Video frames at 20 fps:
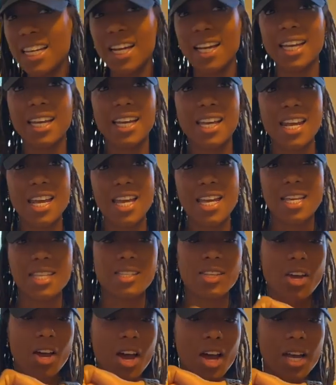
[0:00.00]
it
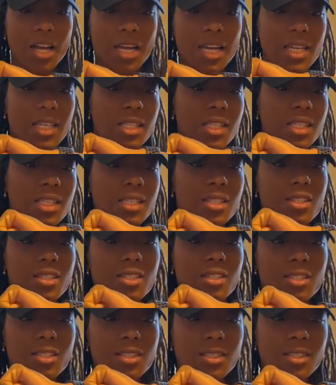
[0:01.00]
is August
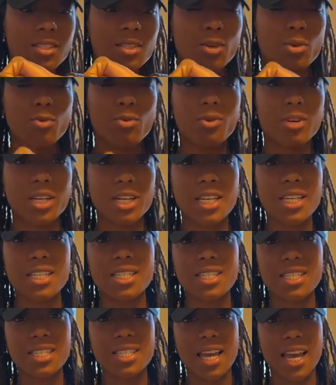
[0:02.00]

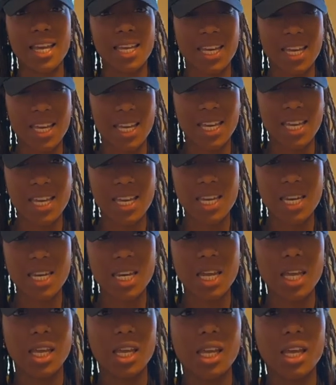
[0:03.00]
22nd,
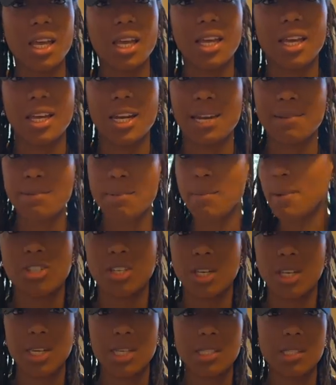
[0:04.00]
and I'm about
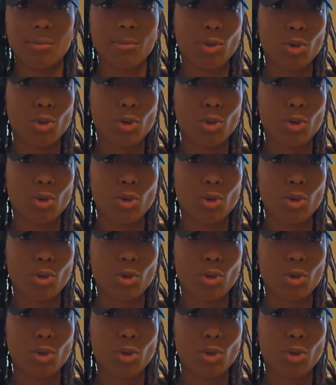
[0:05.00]
to get some